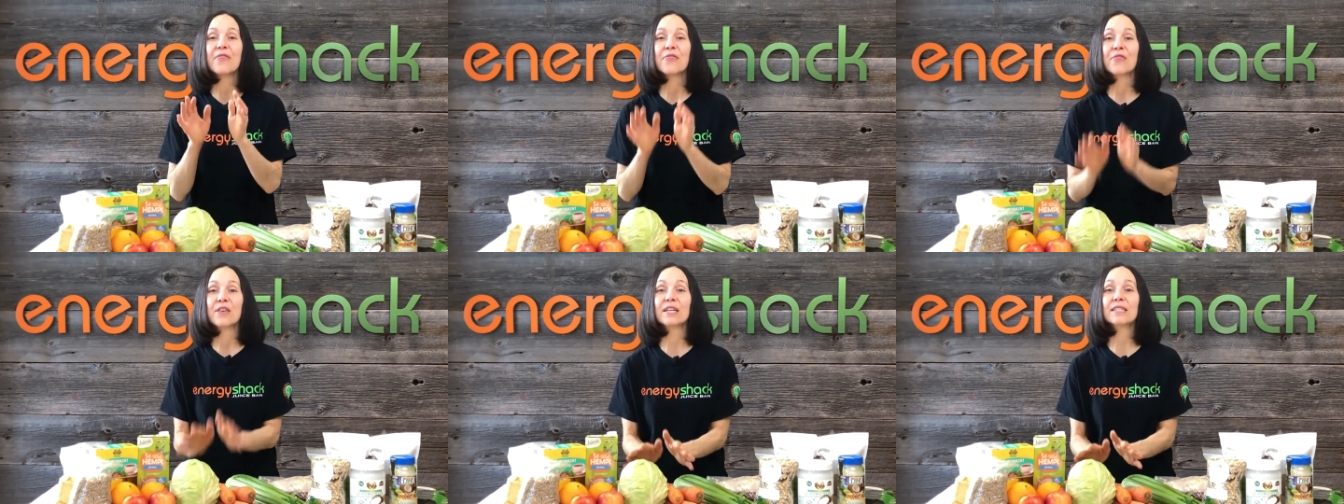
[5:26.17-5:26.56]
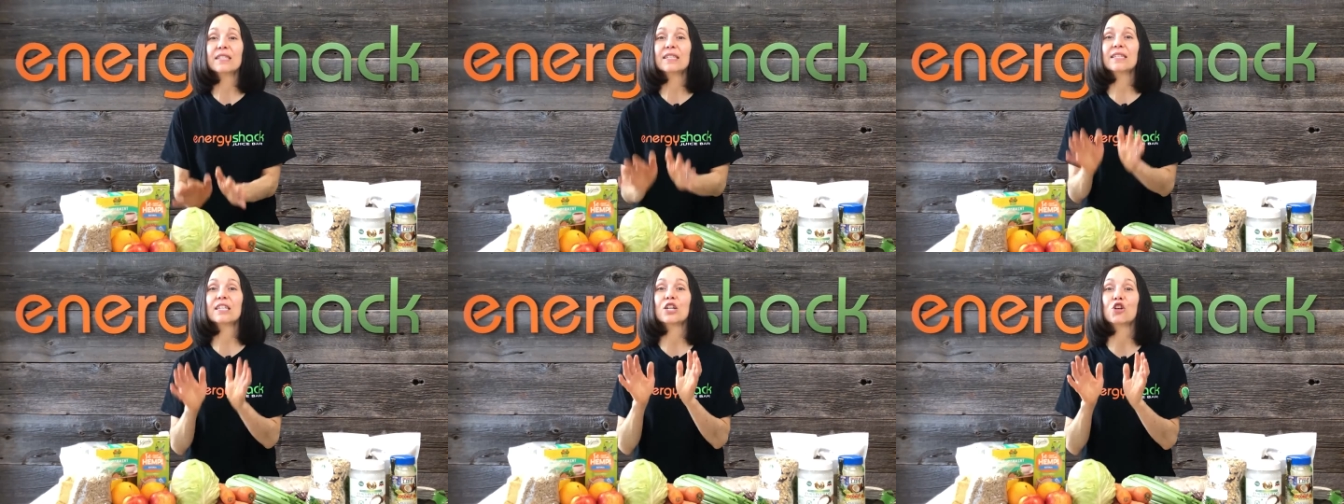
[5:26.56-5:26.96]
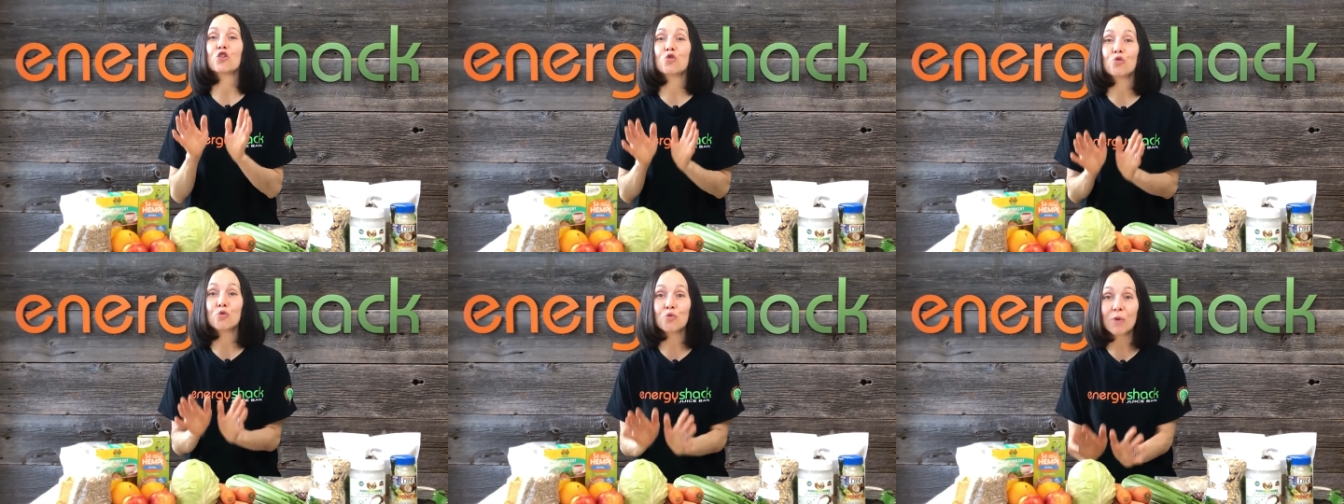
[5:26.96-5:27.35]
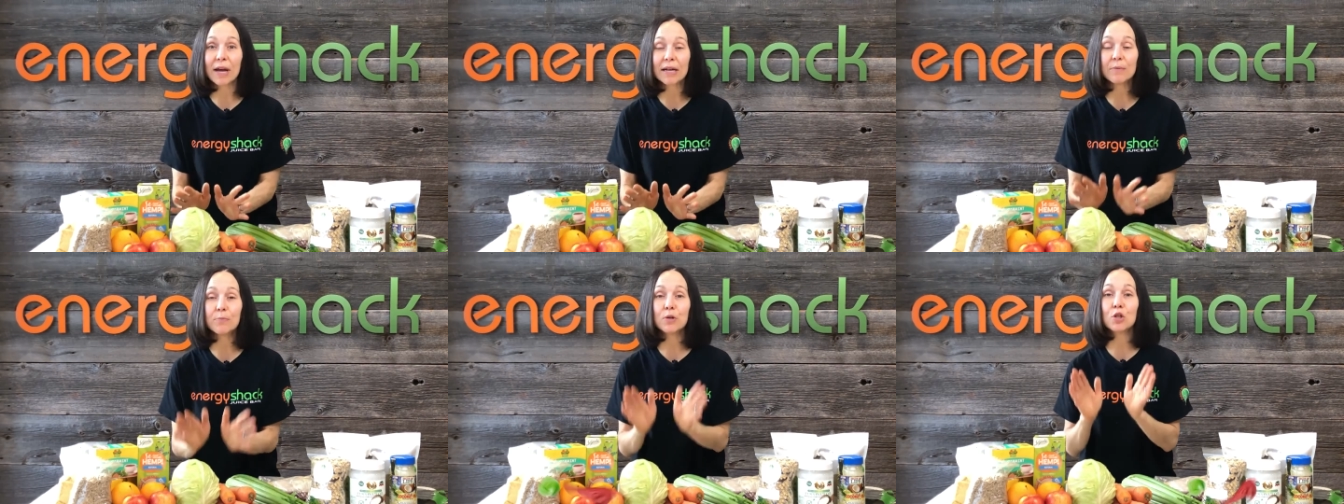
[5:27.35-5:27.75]
This is an
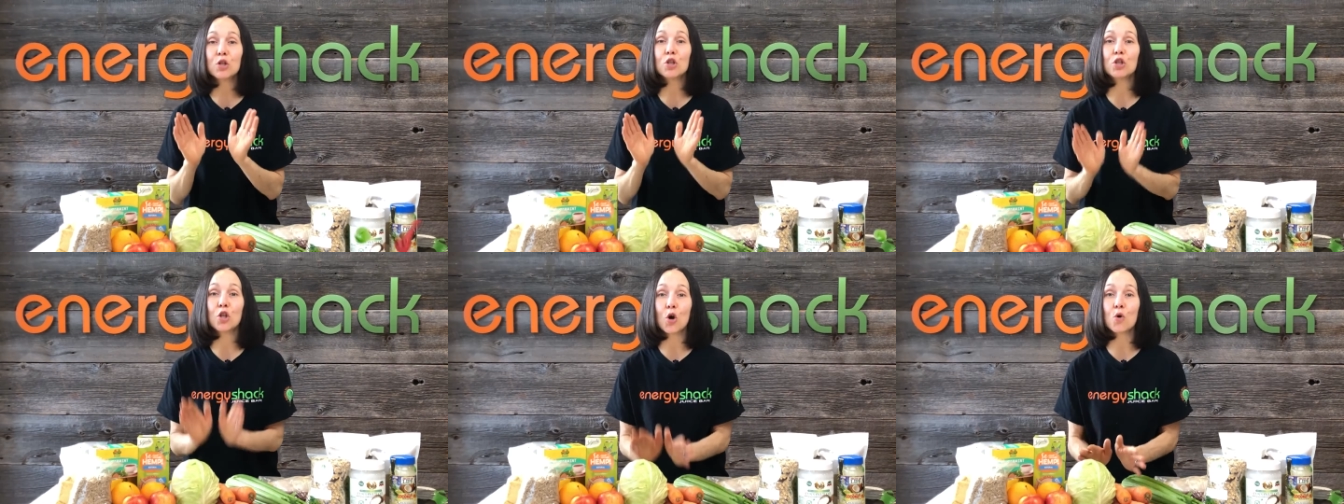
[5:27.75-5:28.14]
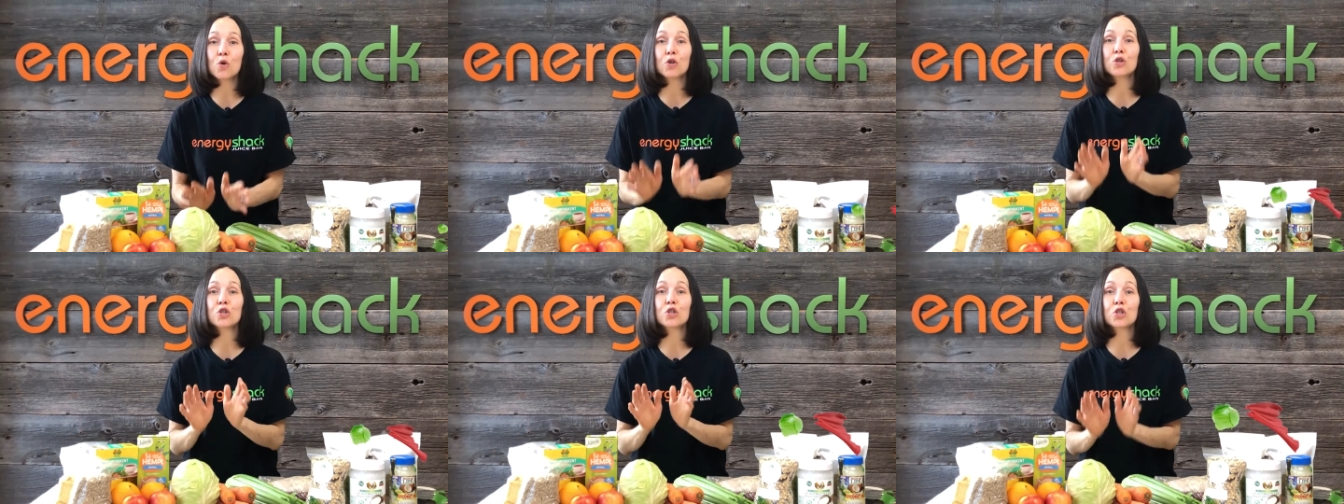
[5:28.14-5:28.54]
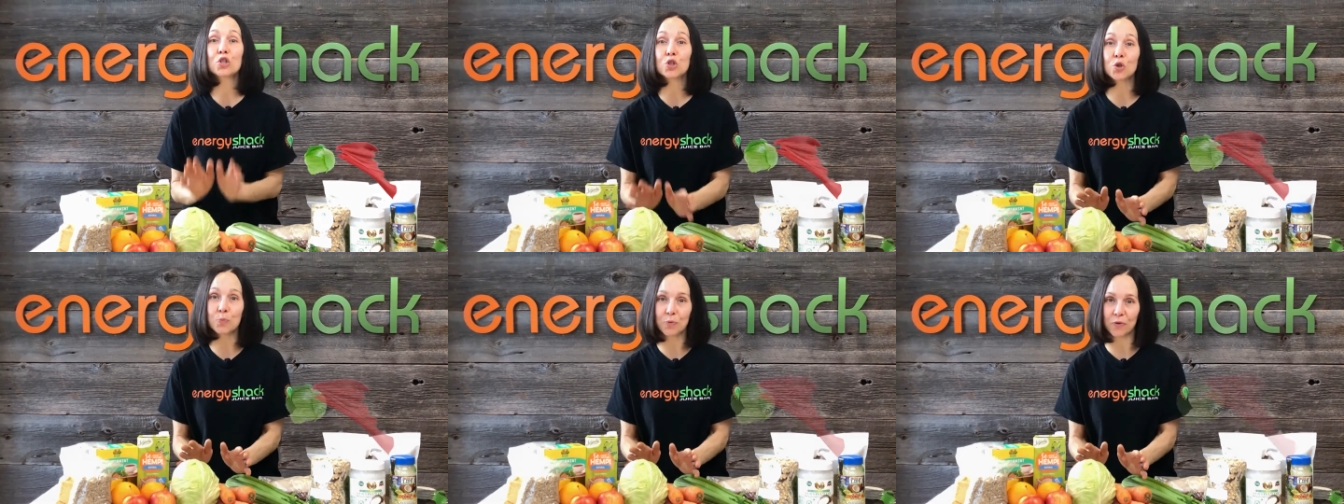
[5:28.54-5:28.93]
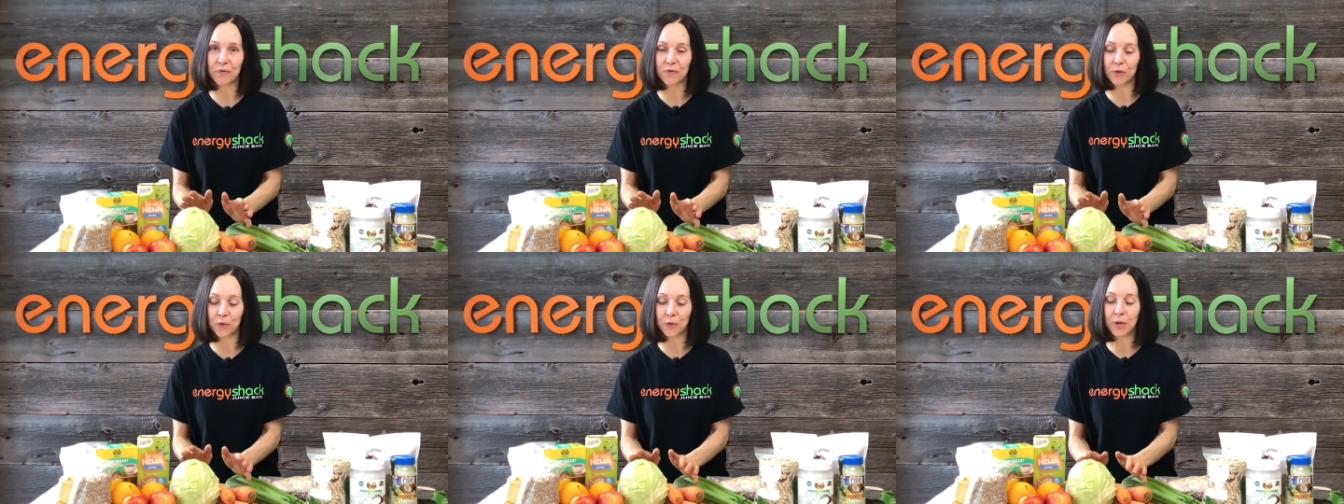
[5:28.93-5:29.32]
incredible local
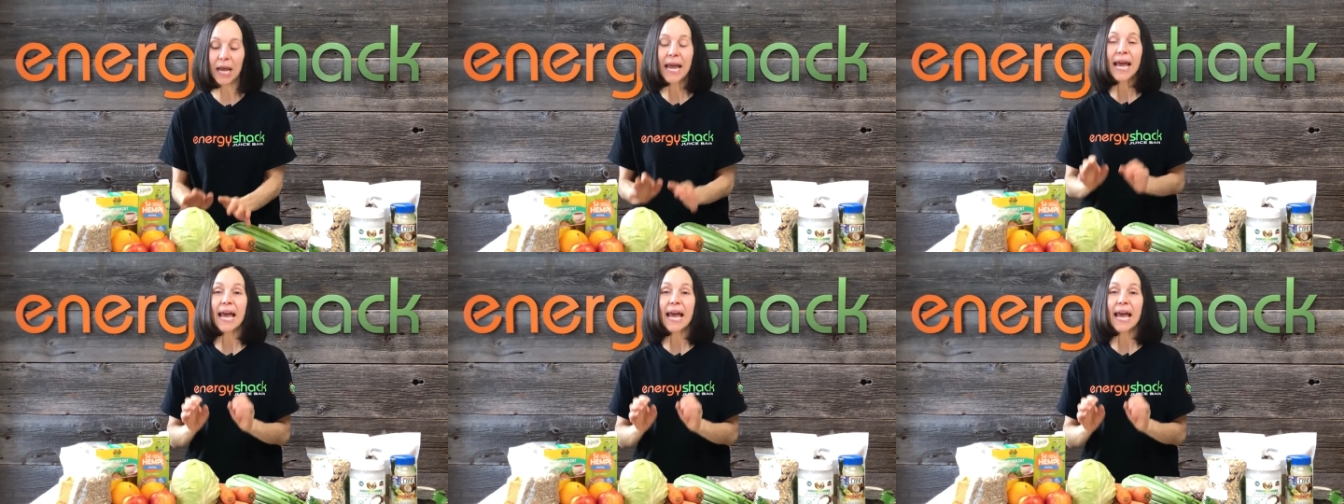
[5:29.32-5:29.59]
superfood,